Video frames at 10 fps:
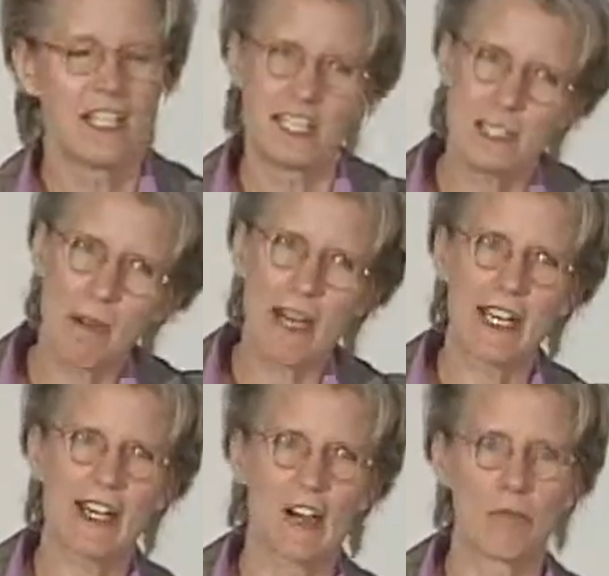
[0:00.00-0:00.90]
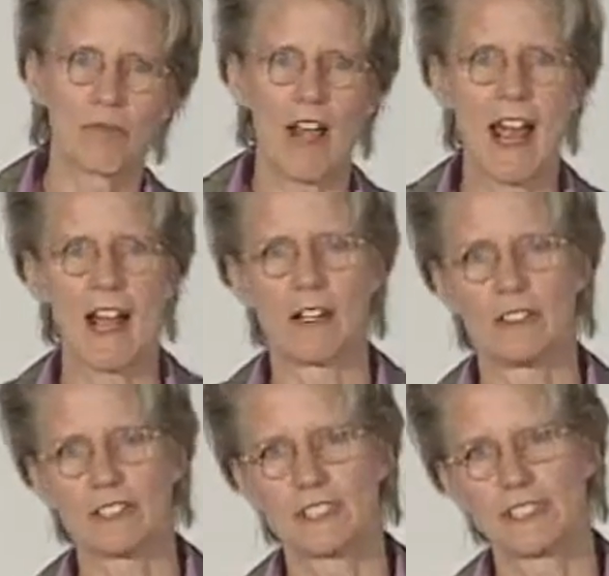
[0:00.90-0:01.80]
smiting our
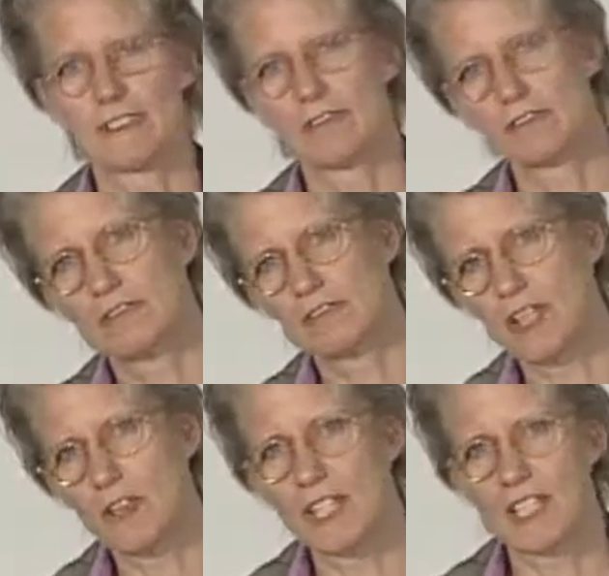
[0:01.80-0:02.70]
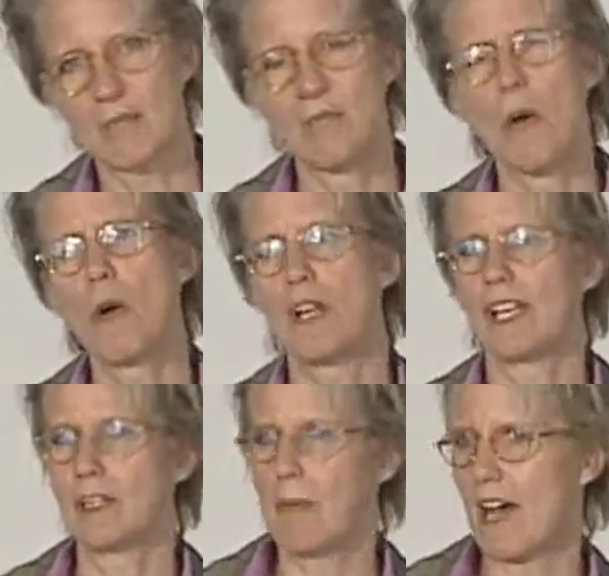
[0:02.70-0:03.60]
brows and groaning and
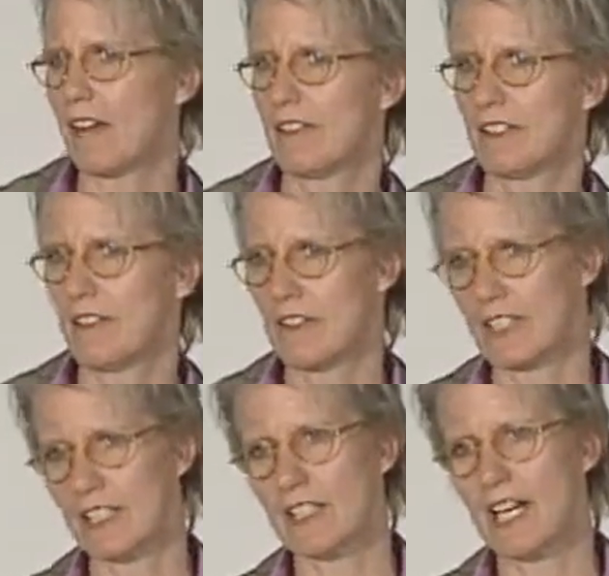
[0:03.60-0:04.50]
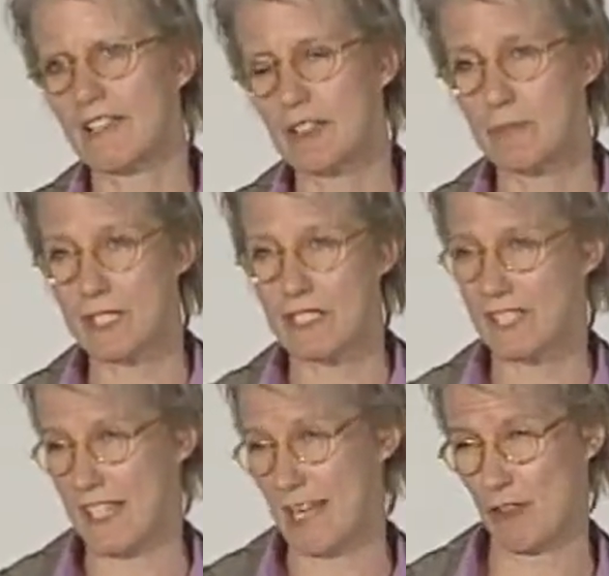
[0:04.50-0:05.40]
moaning about, you know, the decline of the
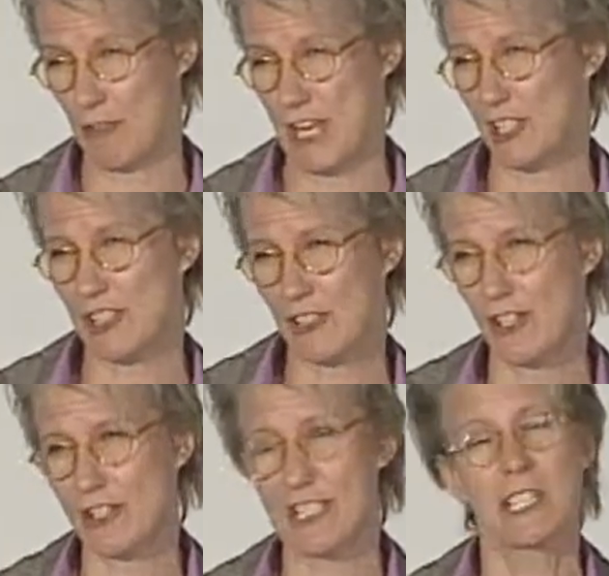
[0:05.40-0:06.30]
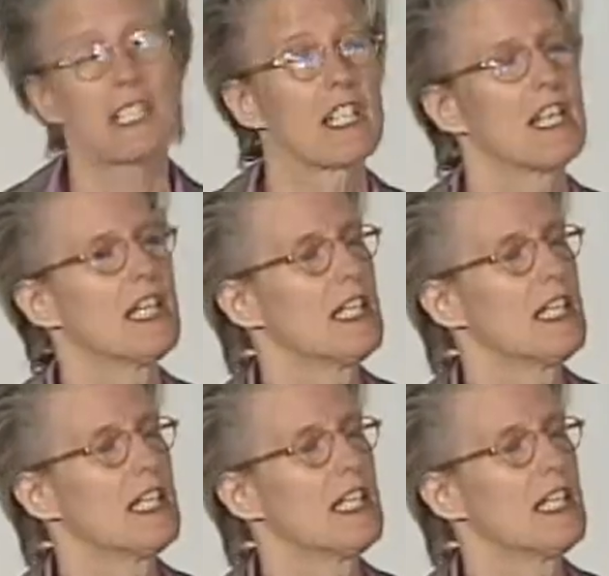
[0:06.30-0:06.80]
business and how tragic it all is.